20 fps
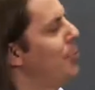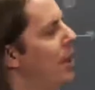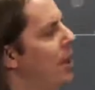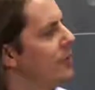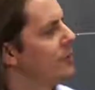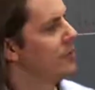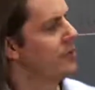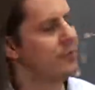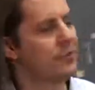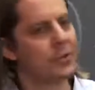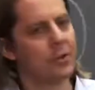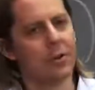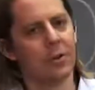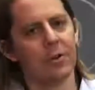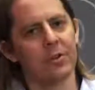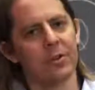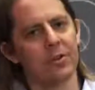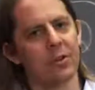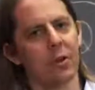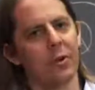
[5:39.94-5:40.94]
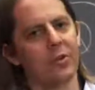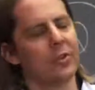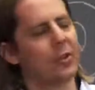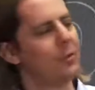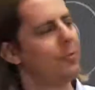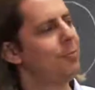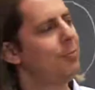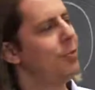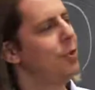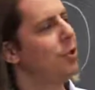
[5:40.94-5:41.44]
a positive charge, it's always
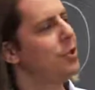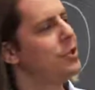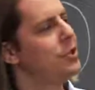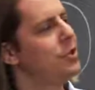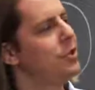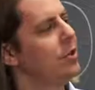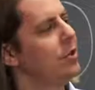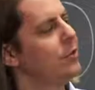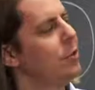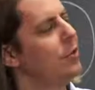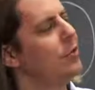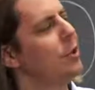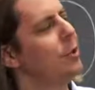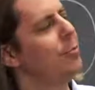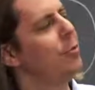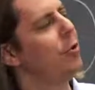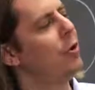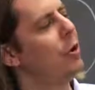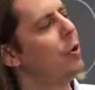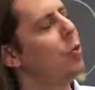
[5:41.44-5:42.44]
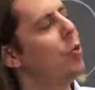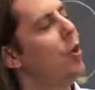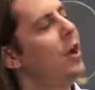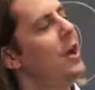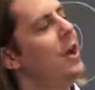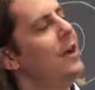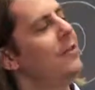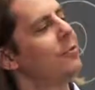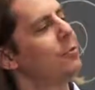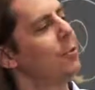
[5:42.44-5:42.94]
going to push, it's always going to point
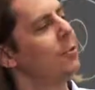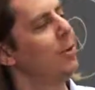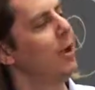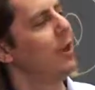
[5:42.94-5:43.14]
away from a